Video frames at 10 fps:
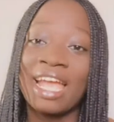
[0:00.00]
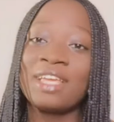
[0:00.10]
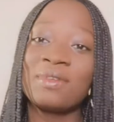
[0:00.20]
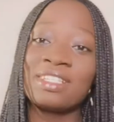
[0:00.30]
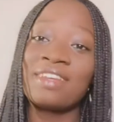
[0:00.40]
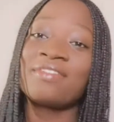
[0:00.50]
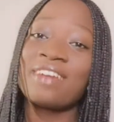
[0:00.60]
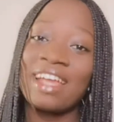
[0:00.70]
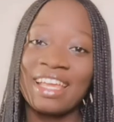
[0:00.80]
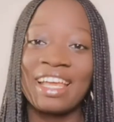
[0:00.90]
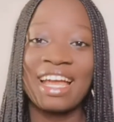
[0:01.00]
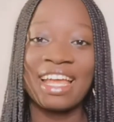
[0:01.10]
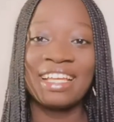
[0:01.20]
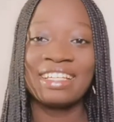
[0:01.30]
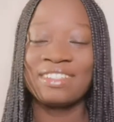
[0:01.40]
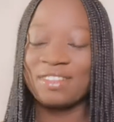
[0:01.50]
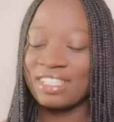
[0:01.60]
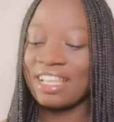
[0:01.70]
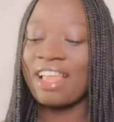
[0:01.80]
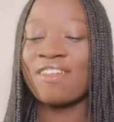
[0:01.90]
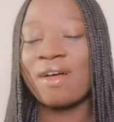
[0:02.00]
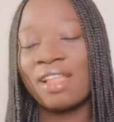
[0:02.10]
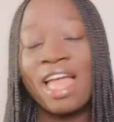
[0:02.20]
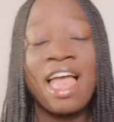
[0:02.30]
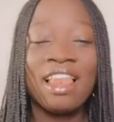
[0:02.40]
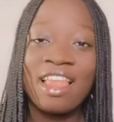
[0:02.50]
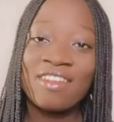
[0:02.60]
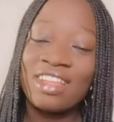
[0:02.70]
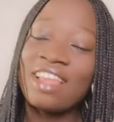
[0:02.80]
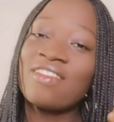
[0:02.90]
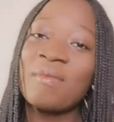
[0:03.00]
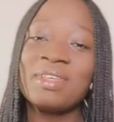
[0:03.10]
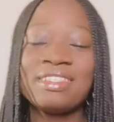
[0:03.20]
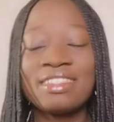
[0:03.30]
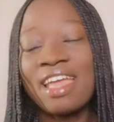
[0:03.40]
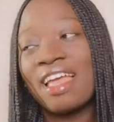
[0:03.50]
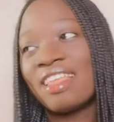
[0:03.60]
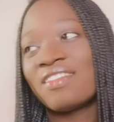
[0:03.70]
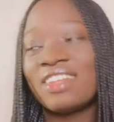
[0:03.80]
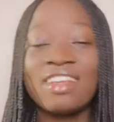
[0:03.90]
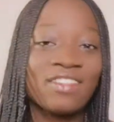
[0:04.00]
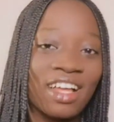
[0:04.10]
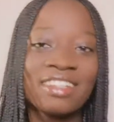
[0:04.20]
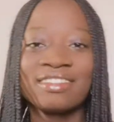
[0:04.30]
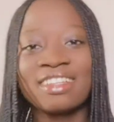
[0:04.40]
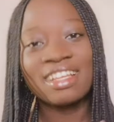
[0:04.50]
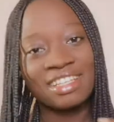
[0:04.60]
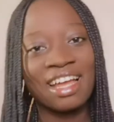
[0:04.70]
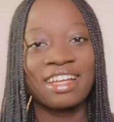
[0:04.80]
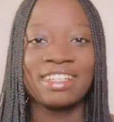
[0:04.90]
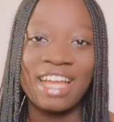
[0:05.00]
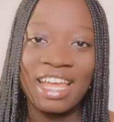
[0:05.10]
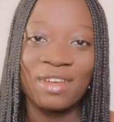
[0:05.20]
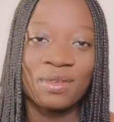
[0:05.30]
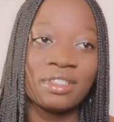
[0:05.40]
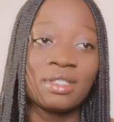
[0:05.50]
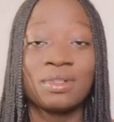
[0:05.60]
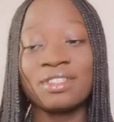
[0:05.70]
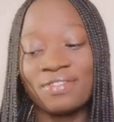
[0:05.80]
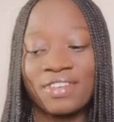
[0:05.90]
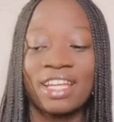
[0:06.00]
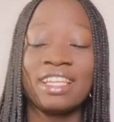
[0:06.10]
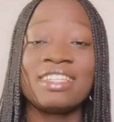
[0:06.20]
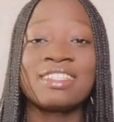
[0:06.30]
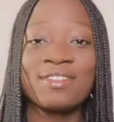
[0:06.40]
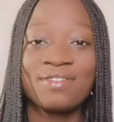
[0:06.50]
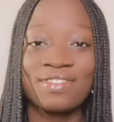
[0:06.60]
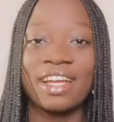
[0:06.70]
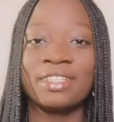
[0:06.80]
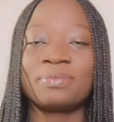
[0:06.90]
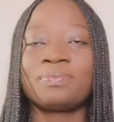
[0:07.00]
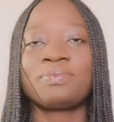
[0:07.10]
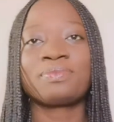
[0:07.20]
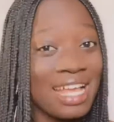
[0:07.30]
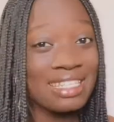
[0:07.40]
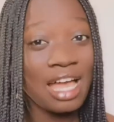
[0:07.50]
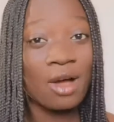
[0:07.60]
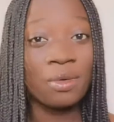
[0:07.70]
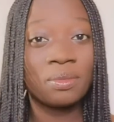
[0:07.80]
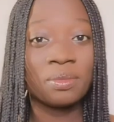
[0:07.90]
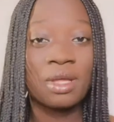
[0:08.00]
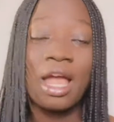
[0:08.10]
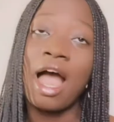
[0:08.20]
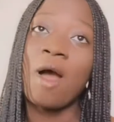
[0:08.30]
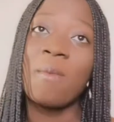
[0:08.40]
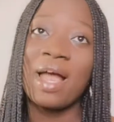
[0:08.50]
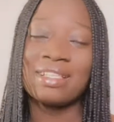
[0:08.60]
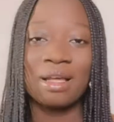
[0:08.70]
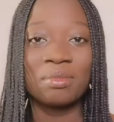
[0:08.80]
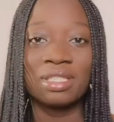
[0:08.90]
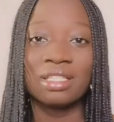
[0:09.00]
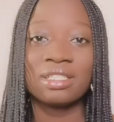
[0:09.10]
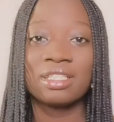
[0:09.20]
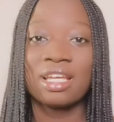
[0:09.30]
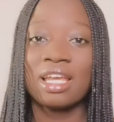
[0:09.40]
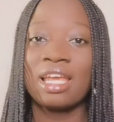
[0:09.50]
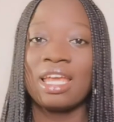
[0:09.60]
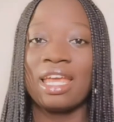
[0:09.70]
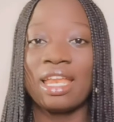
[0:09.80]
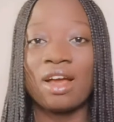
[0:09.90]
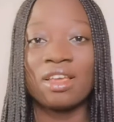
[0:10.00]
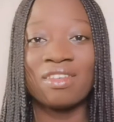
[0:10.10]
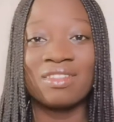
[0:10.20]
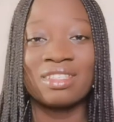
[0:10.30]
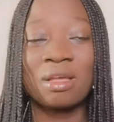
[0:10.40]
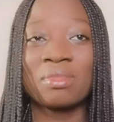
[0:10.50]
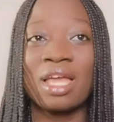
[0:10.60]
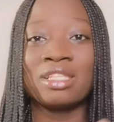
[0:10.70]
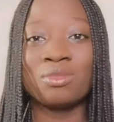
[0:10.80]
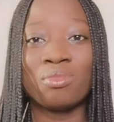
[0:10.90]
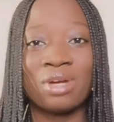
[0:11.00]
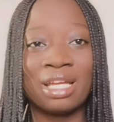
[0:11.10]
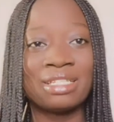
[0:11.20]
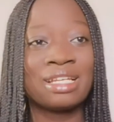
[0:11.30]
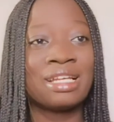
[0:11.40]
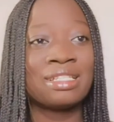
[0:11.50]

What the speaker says: and he was a fine guy. He was a lava, mister, lava. That's the kind of guy he was. He was fine. He's still fine. That's how I'll buy something and I'll give you sometimes bread.